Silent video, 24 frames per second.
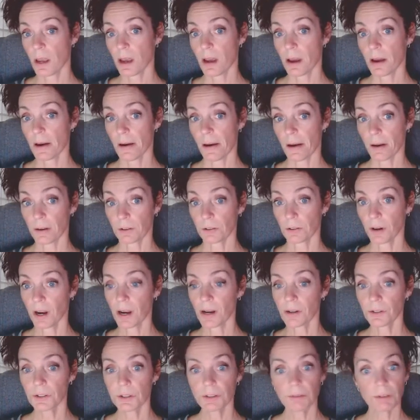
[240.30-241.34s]
uh,
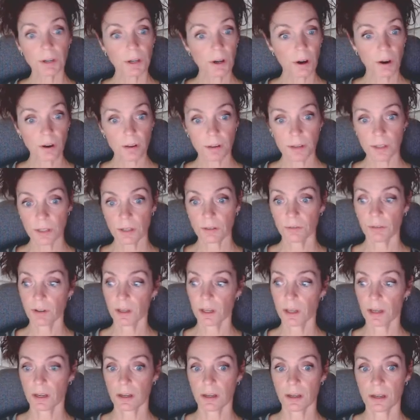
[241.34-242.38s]
trying to recall this
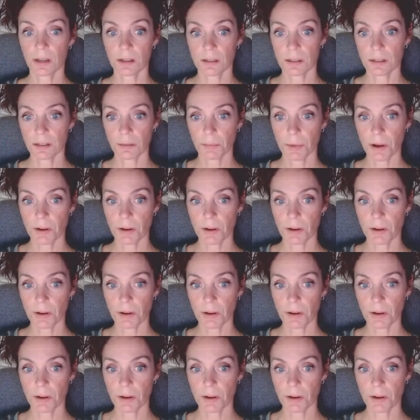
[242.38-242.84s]
event and get some